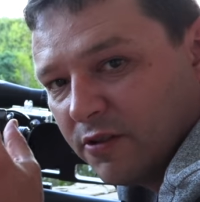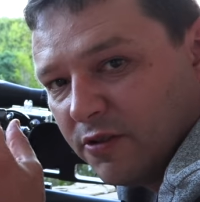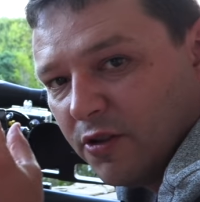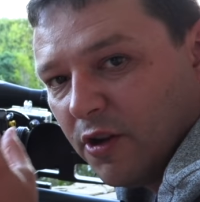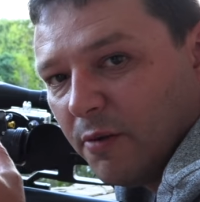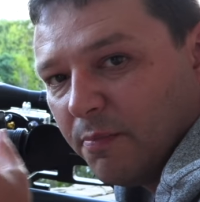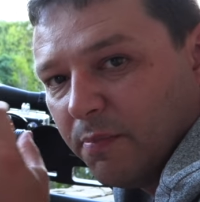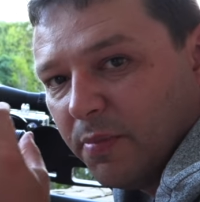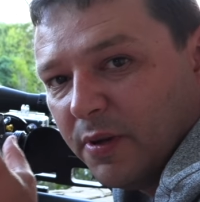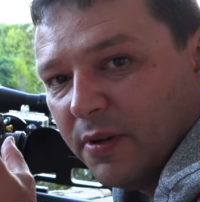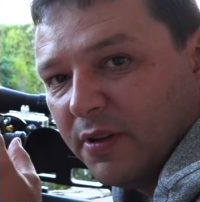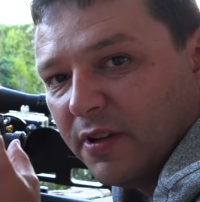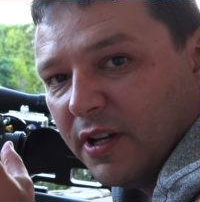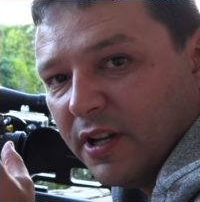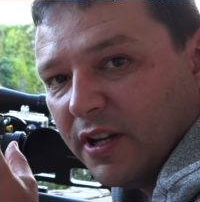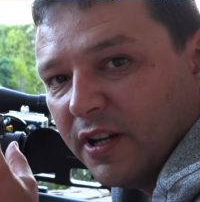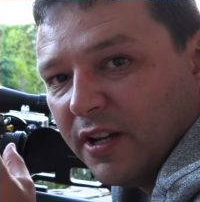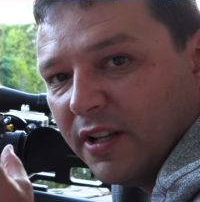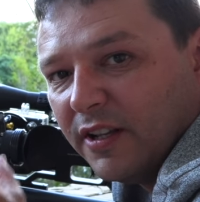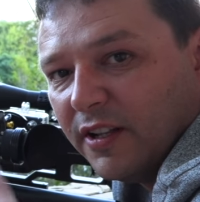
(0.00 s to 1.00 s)
top
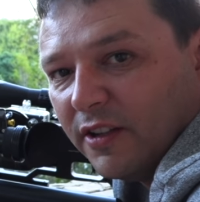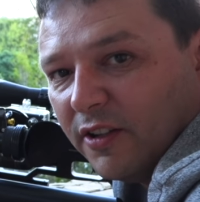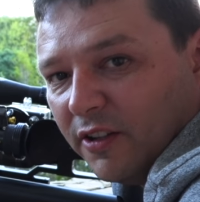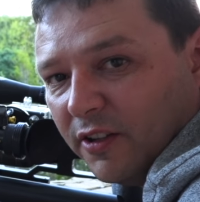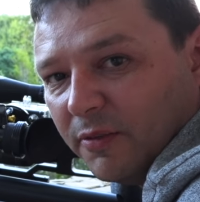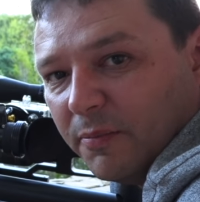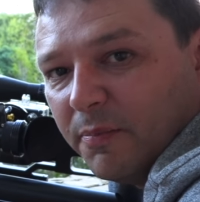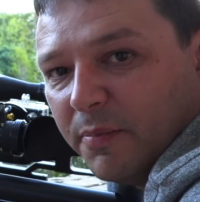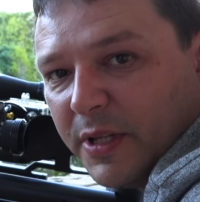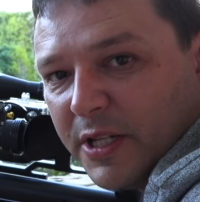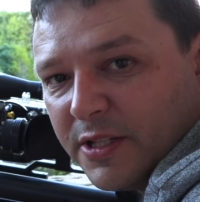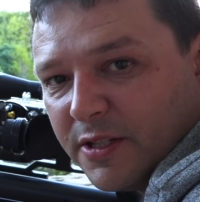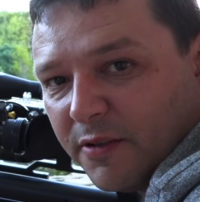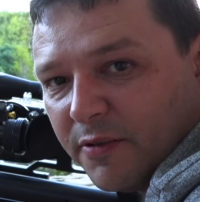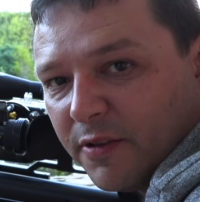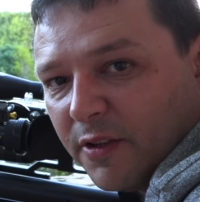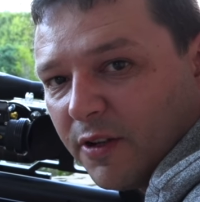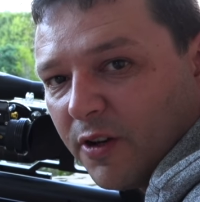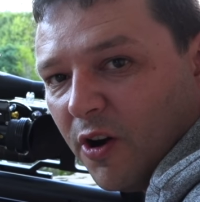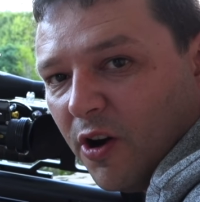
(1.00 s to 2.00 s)
uh, little piece
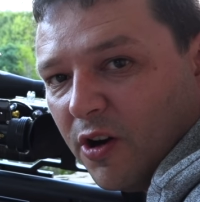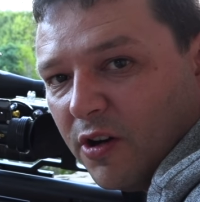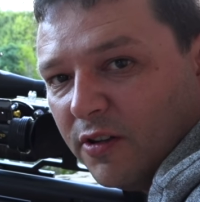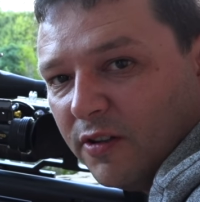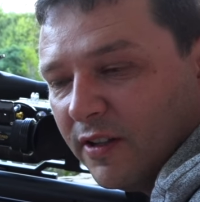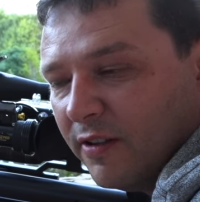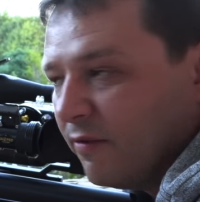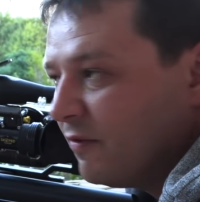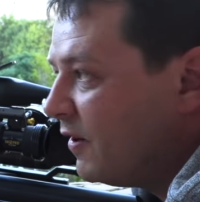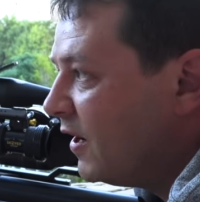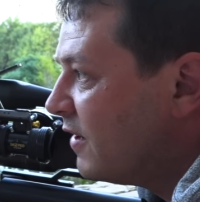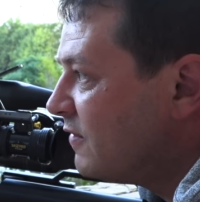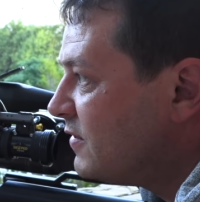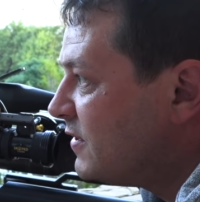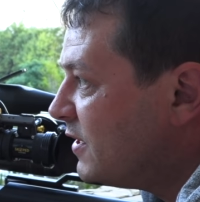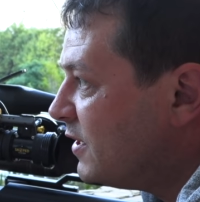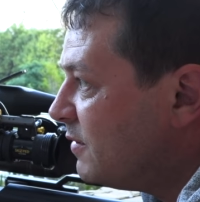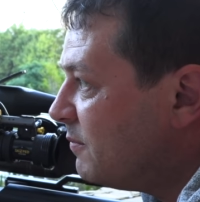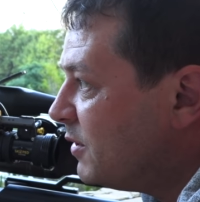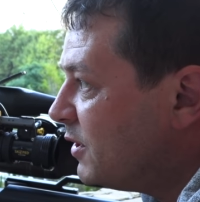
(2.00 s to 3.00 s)
of the gong, the five
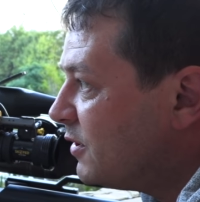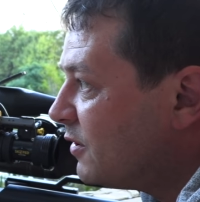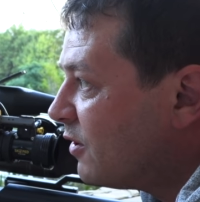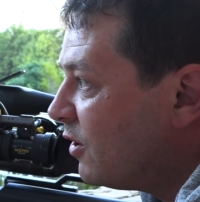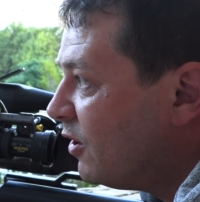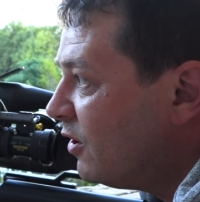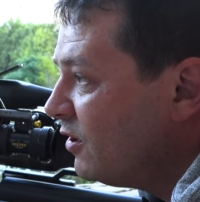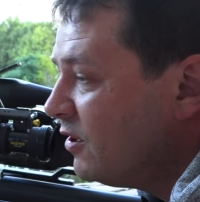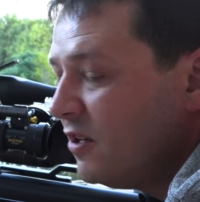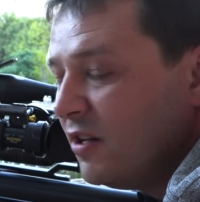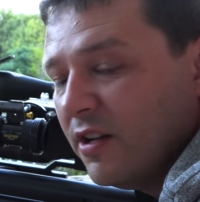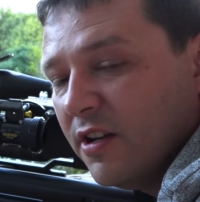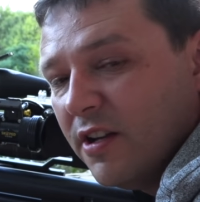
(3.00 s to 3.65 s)
centimeter gong,